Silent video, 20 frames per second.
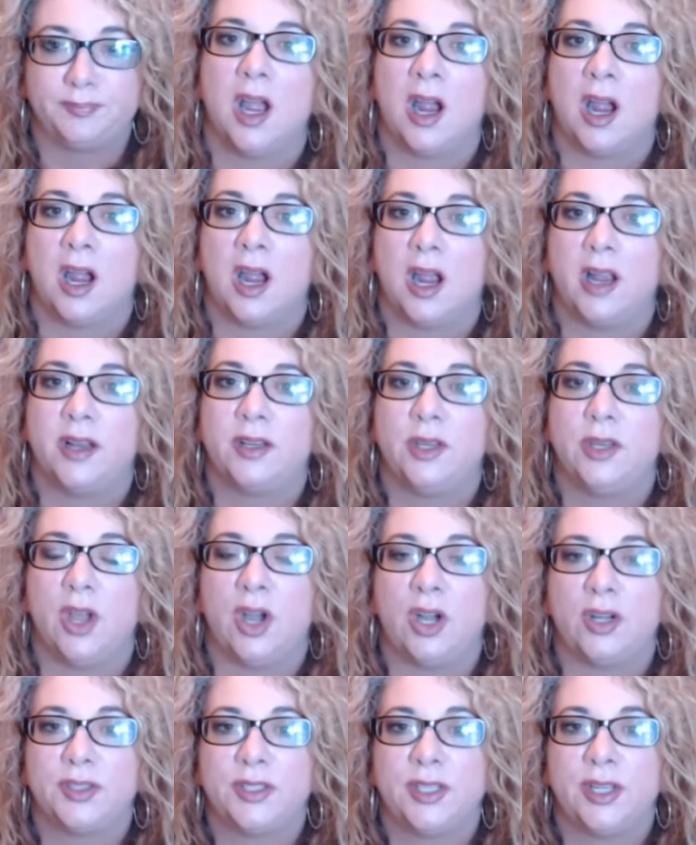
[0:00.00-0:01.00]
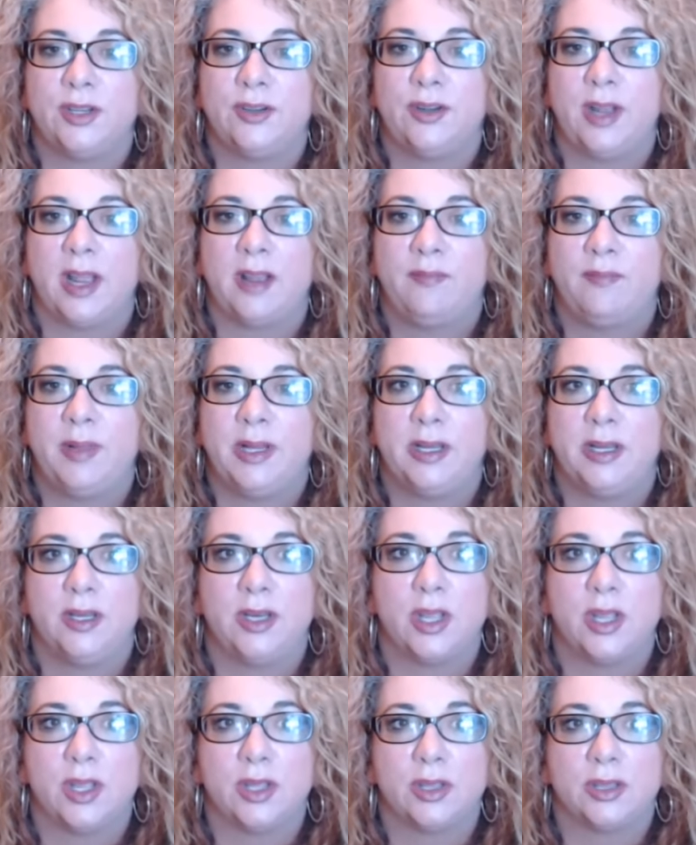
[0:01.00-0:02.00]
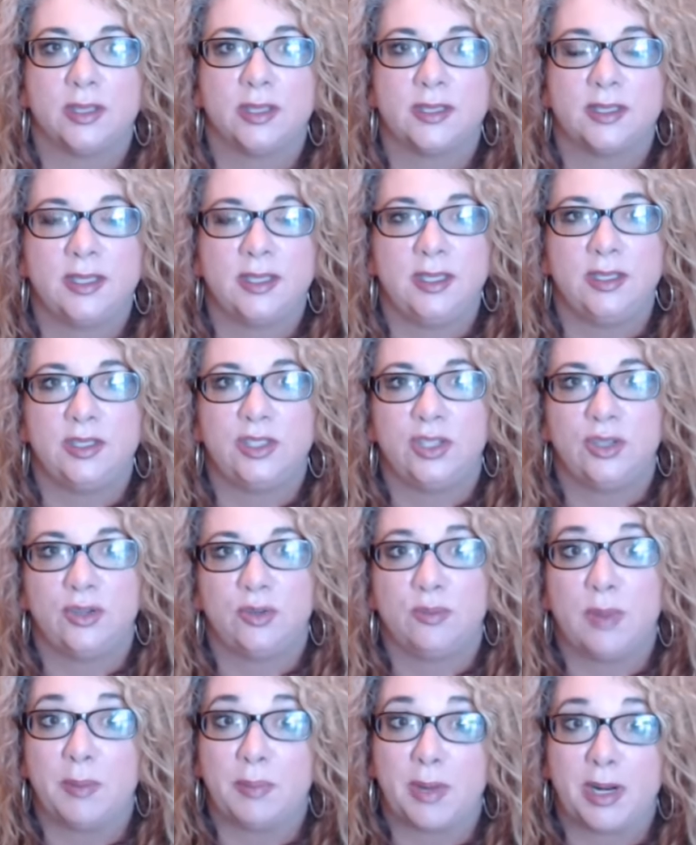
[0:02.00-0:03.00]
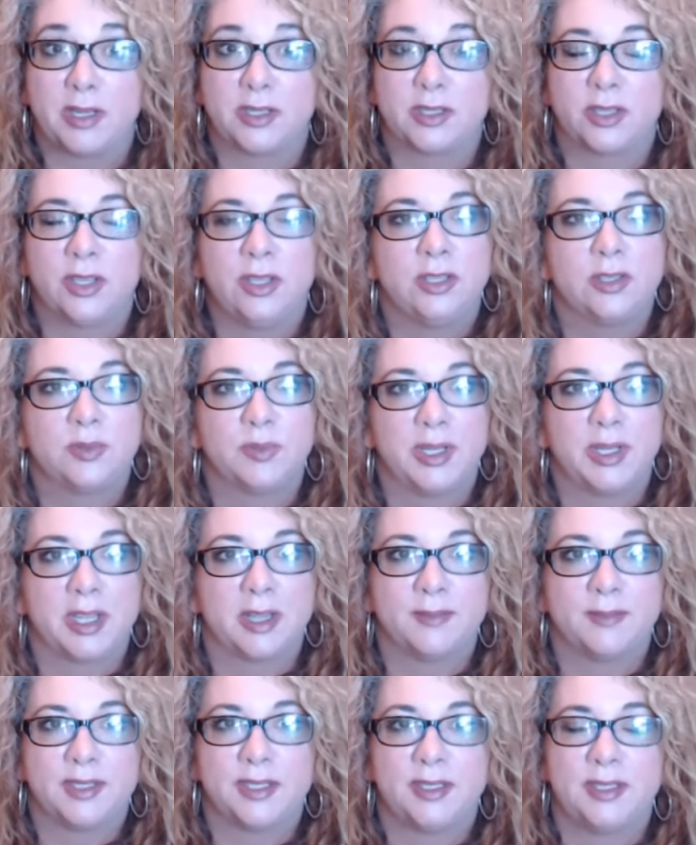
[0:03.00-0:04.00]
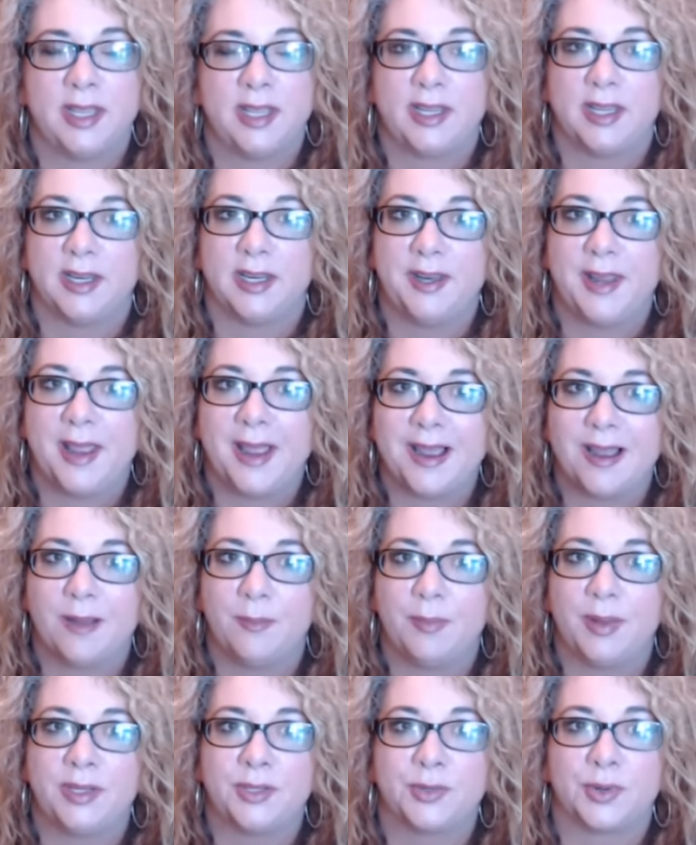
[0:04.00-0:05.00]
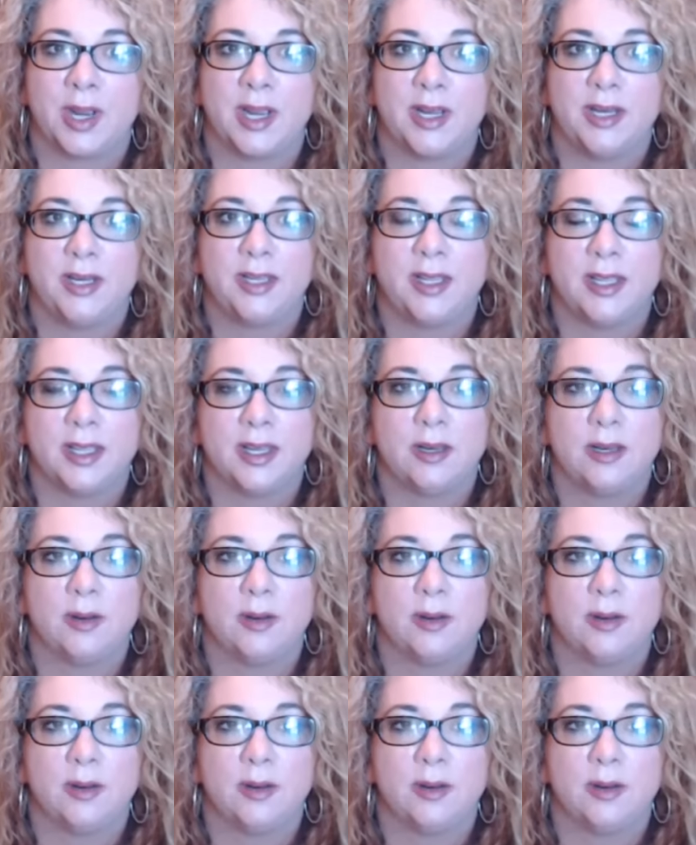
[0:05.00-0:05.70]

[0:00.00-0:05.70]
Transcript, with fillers: I also have been listening to my body's cues when it comes to taking a nap and trying to get